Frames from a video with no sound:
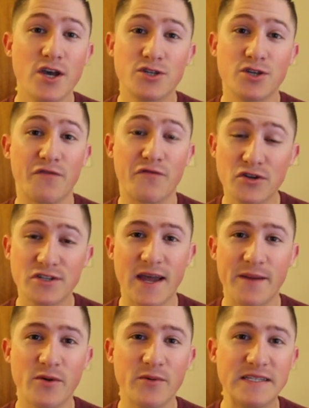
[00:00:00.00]
So the first
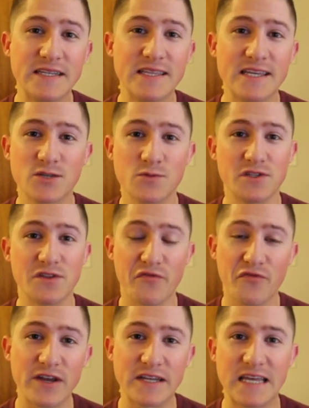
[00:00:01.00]
time that we did this was the
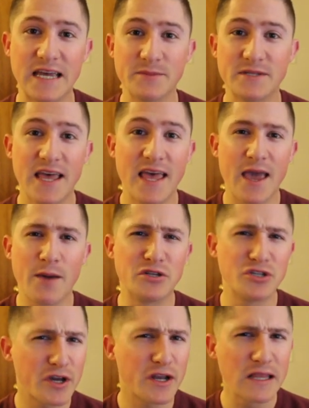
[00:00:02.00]
free attempt, and
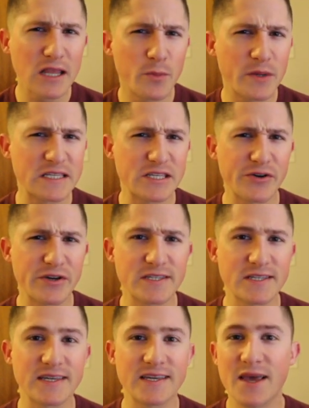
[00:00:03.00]
we took it a little bit
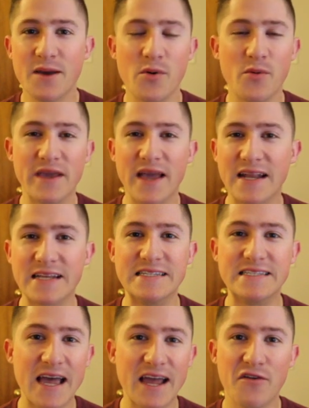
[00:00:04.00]
seriously, but we got a
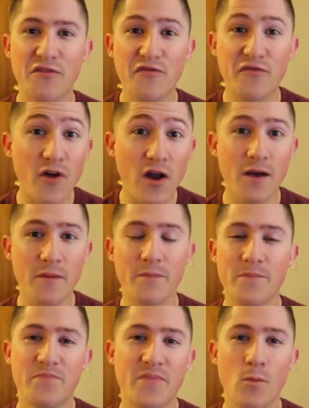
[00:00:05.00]
deck
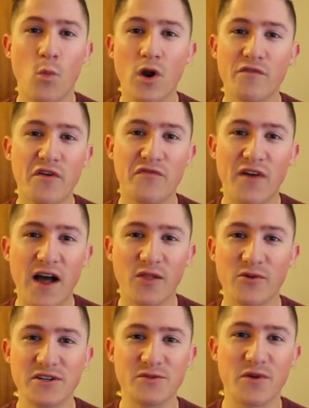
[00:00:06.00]
from one of our
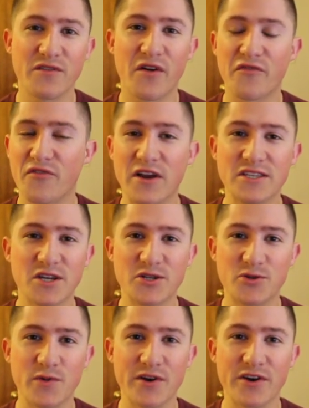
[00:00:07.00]
followers and one of our friends on
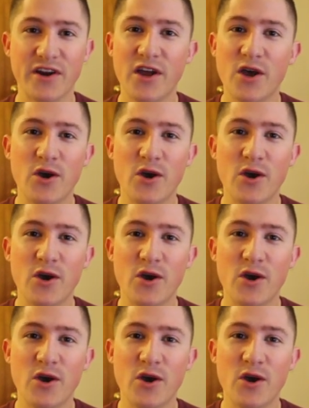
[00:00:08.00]
Twitter,